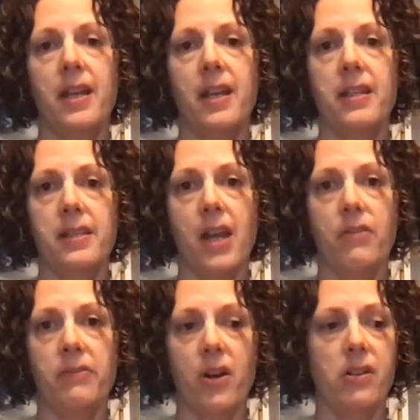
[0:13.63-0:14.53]
in the town
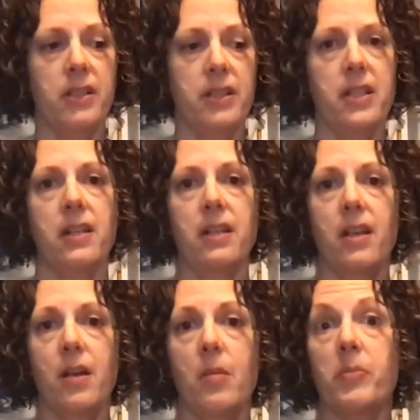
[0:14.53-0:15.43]
of Arlington,
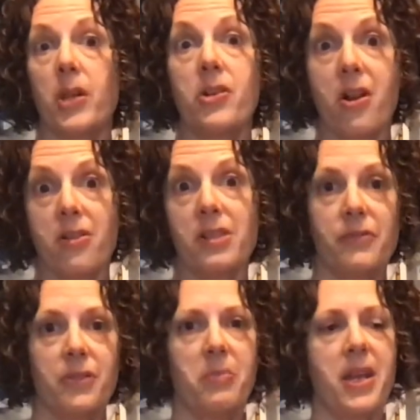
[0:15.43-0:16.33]
Plarn Arts
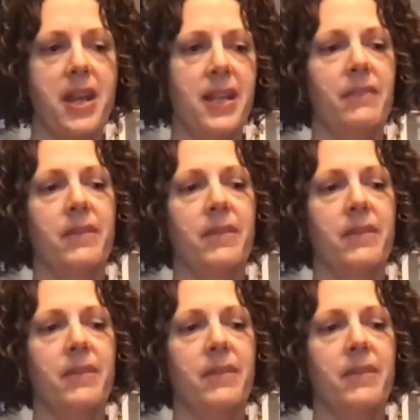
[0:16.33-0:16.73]
for the Planet.